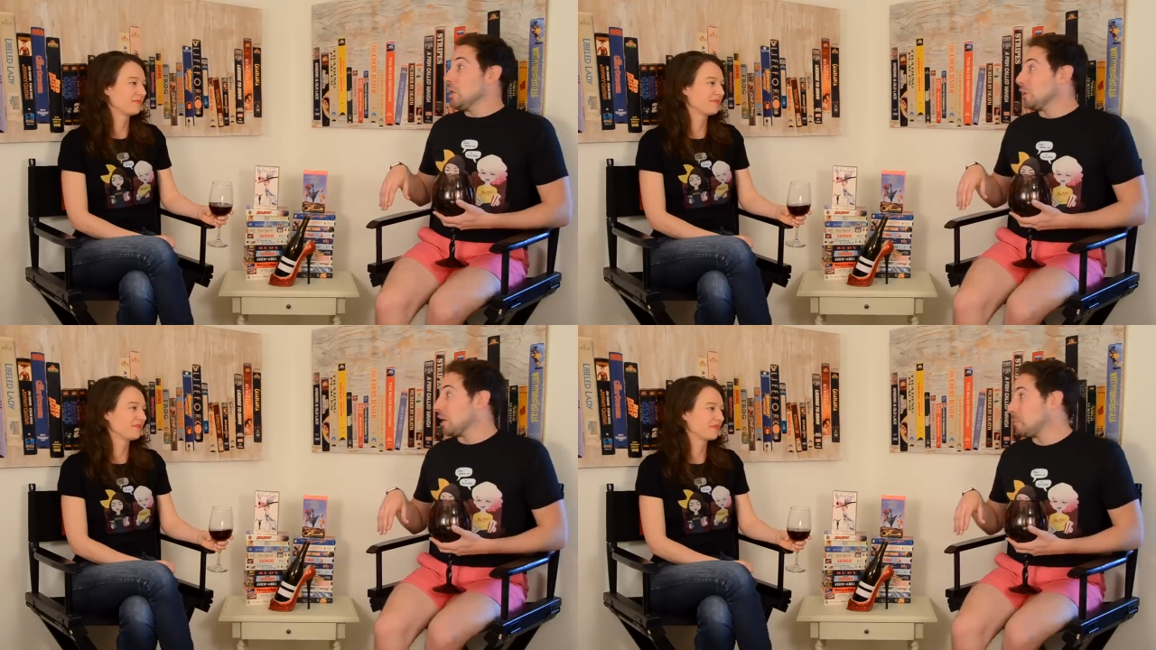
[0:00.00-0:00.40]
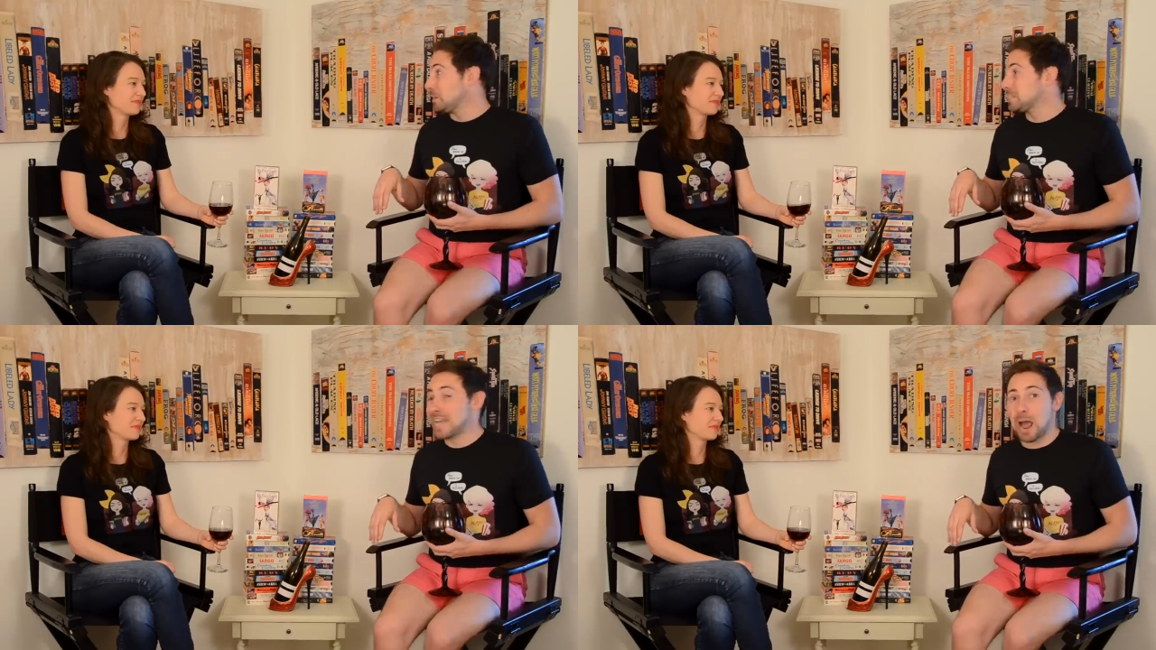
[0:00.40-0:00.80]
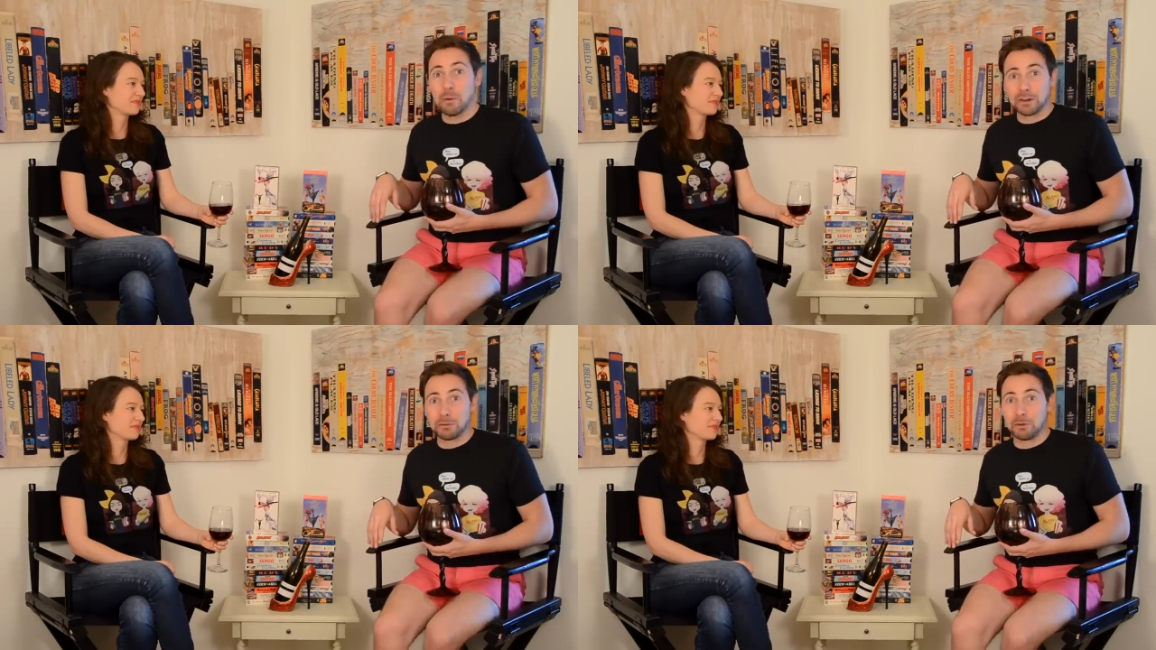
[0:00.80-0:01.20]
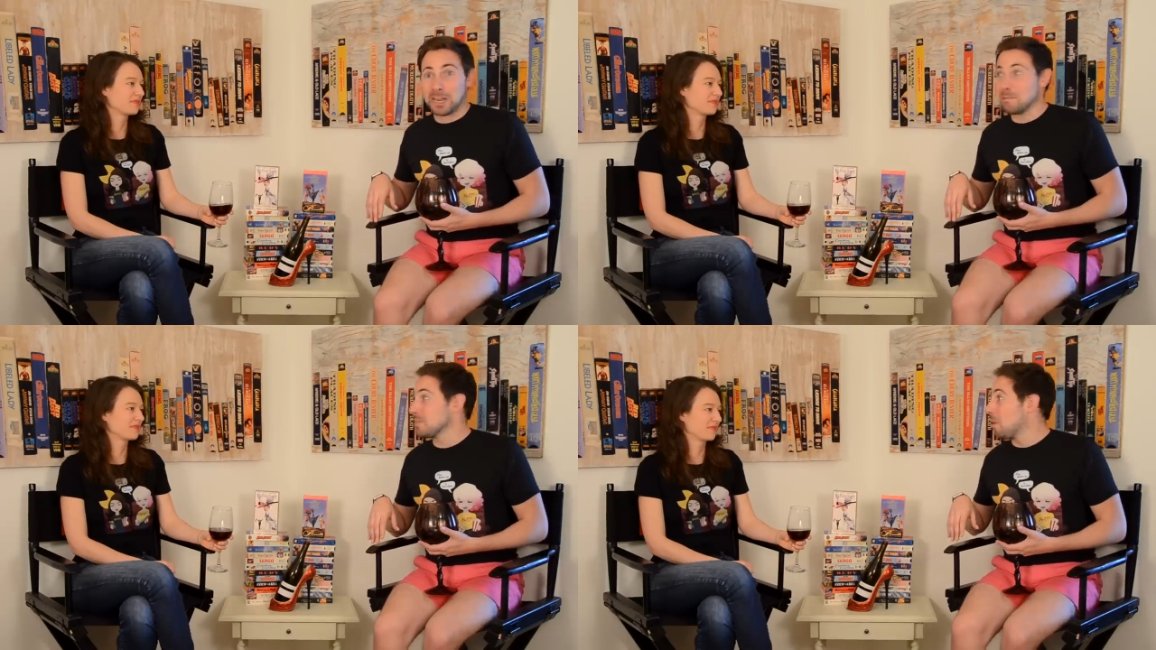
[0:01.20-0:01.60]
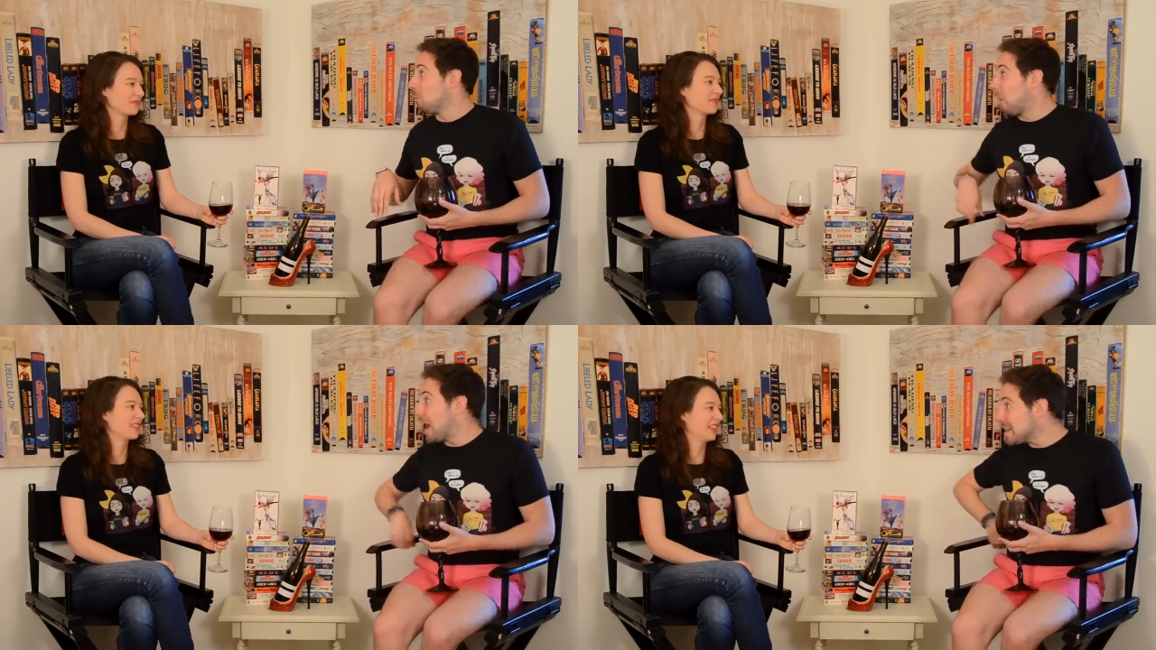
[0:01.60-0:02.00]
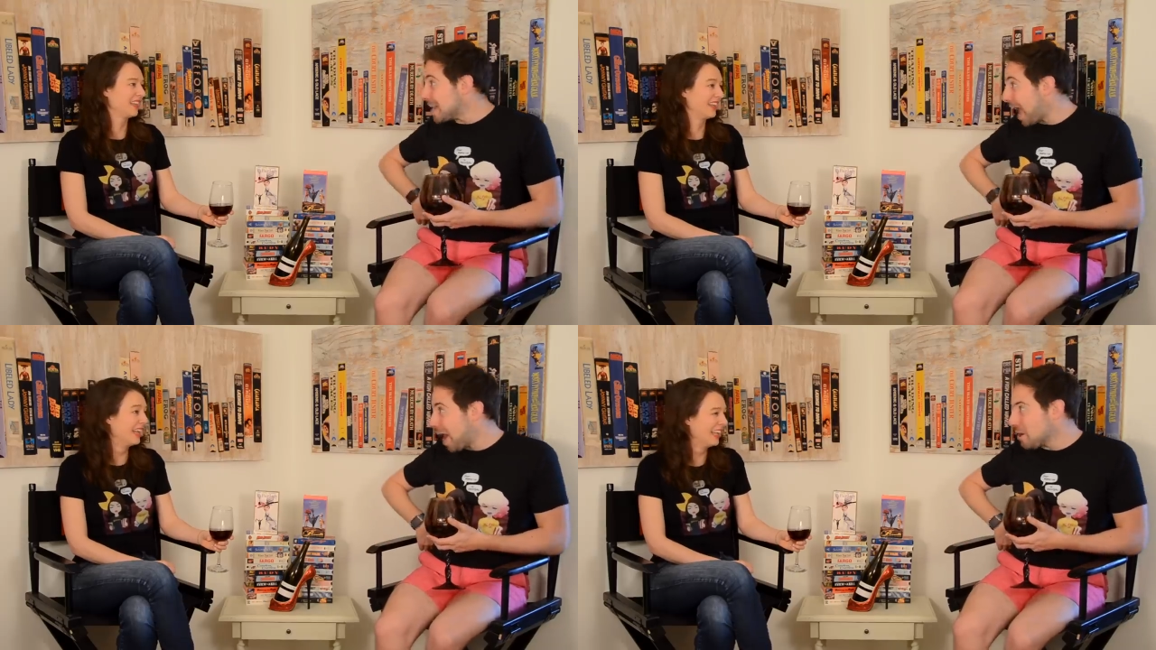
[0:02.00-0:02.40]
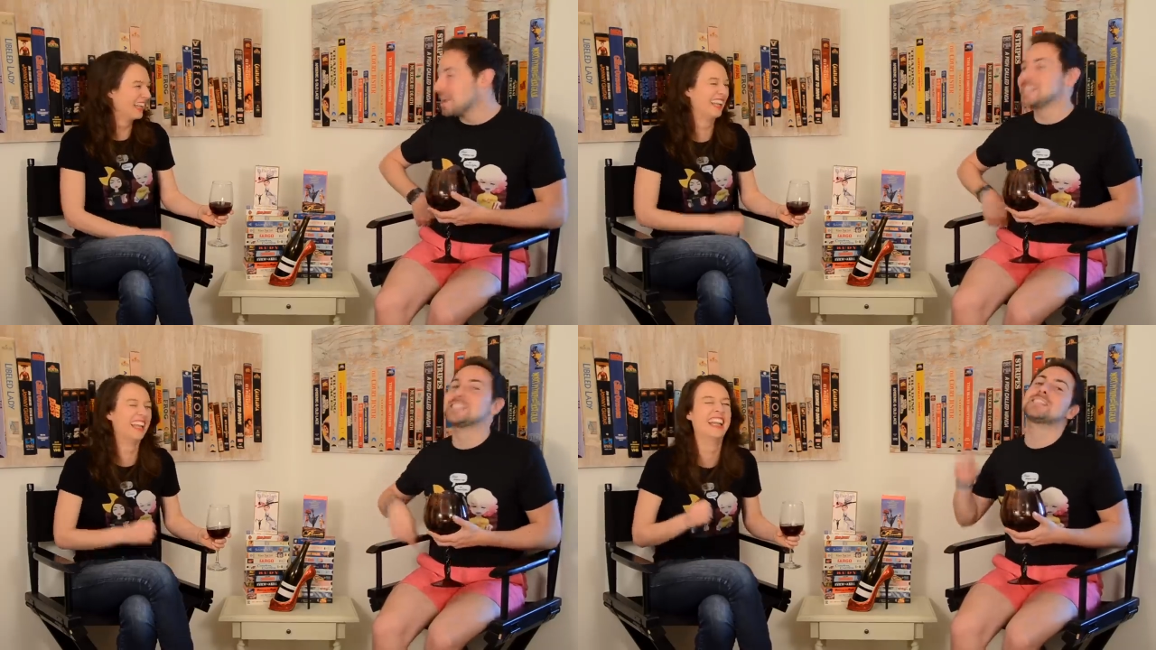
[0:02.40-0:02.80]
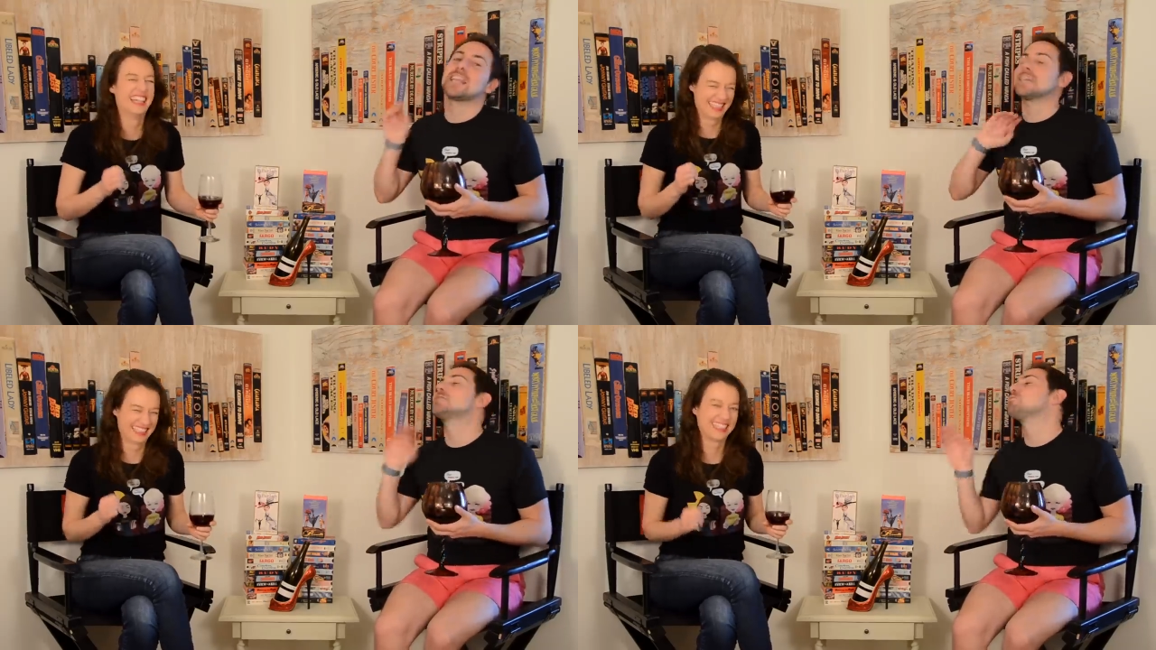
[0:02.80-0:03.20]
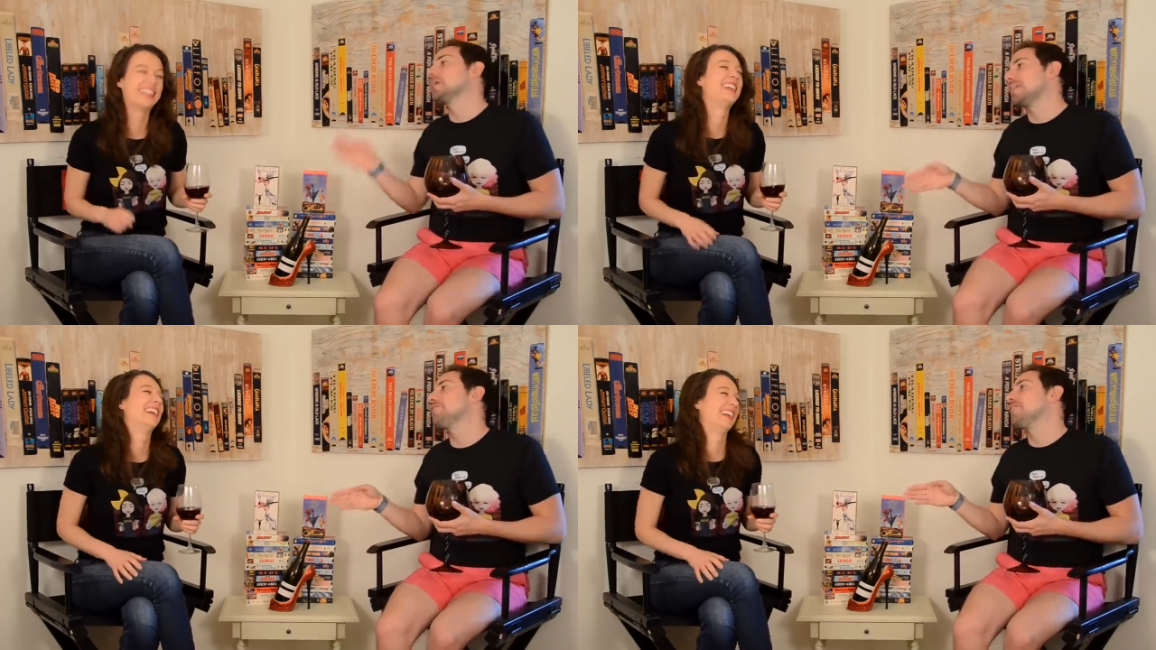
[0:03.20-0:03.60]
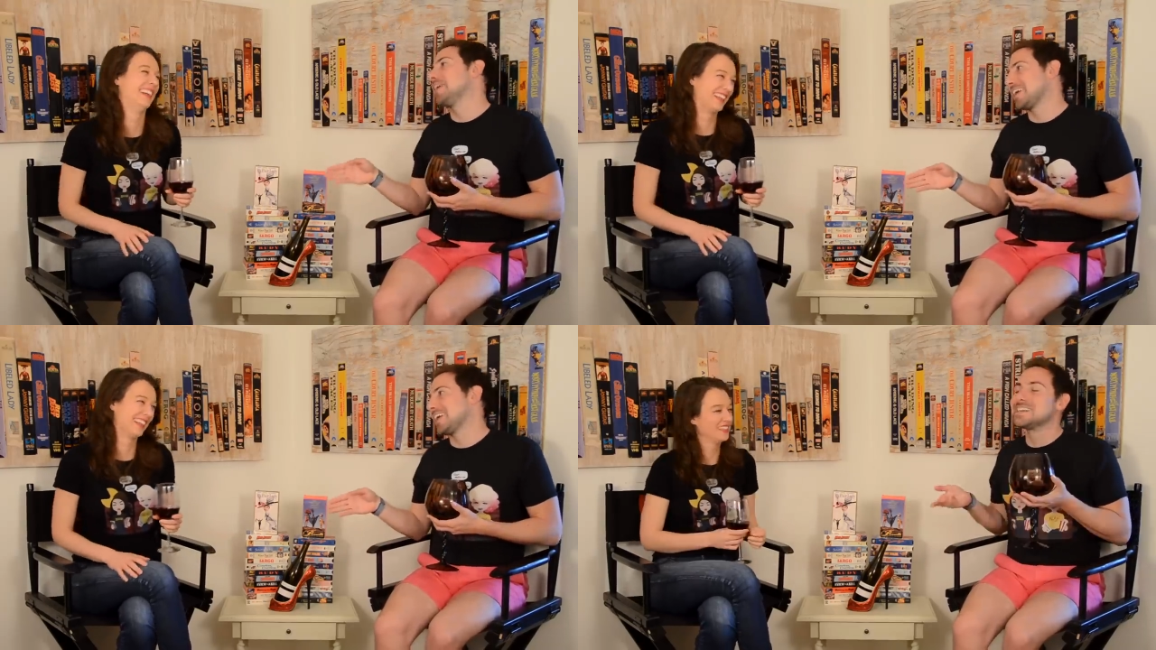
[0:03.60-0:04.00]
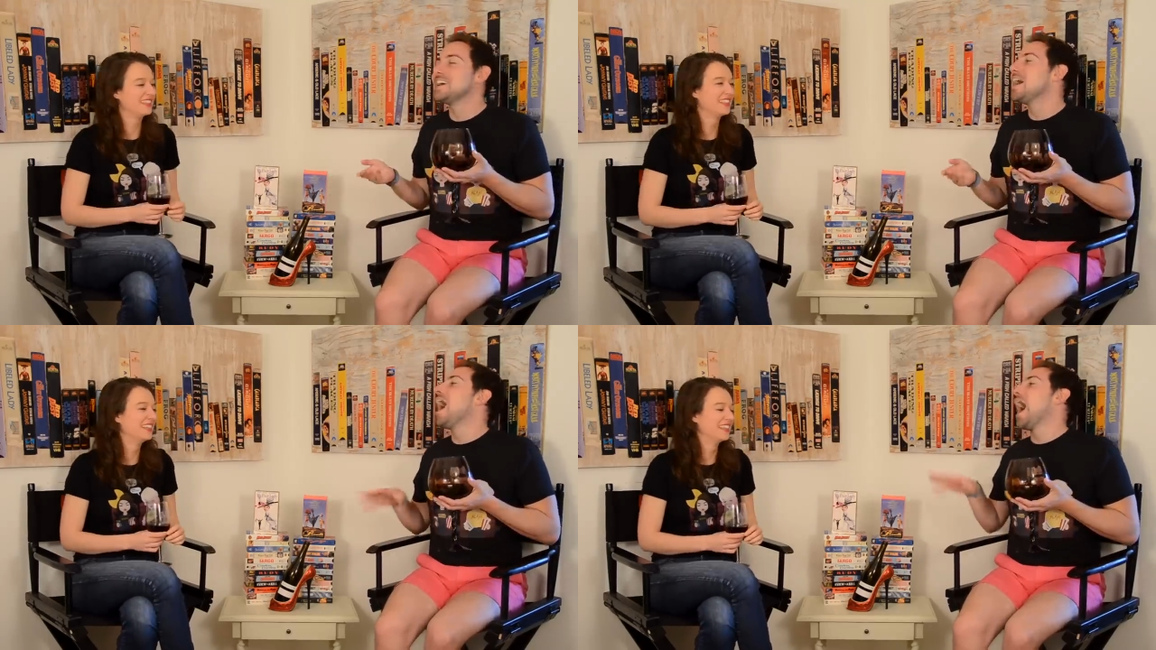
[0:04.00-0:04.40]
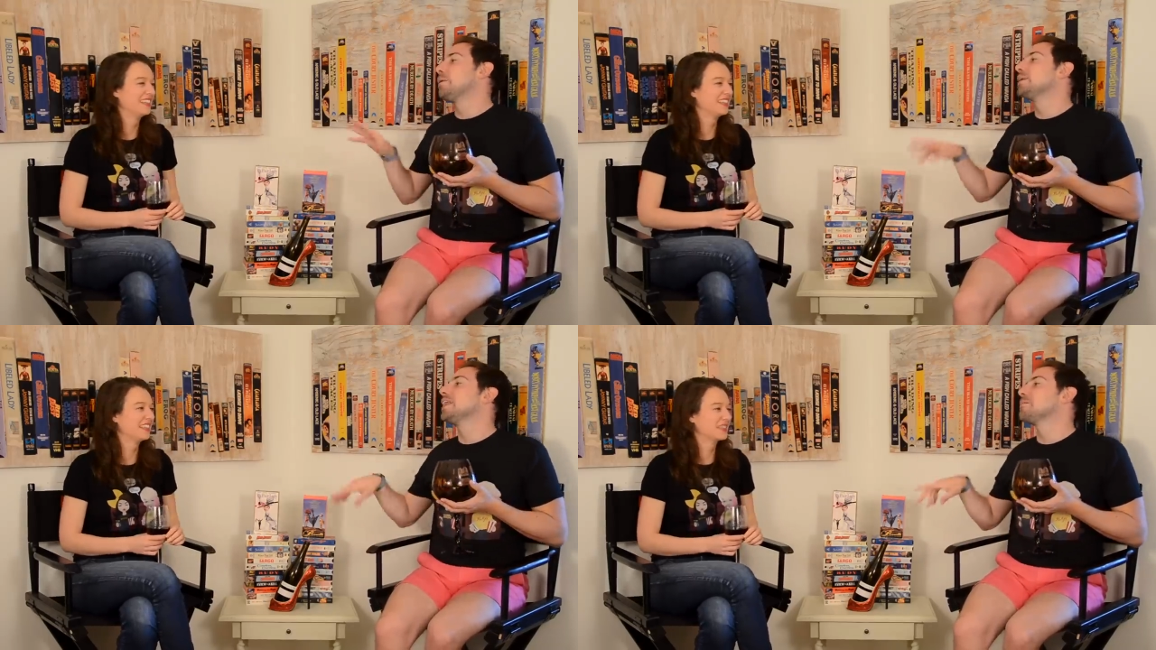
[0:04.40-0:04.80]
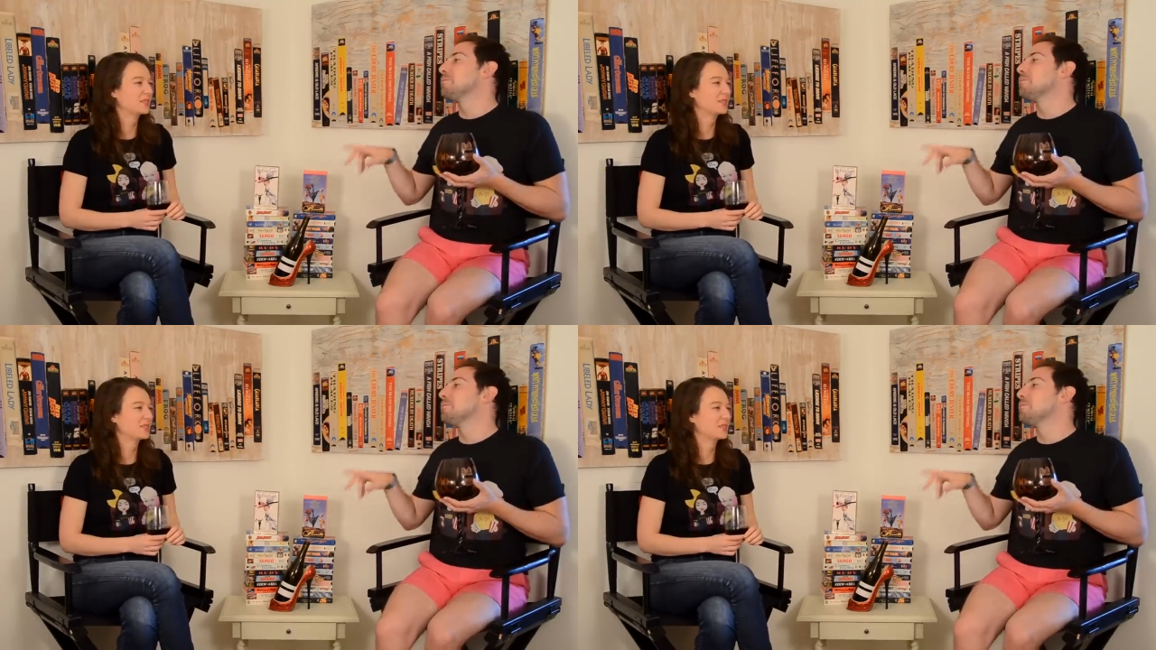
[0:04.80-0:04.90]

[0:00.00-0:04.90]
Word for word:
Speaker 1: You're gonna put sour cream in the what now? And it's just like, it's really funny. I would like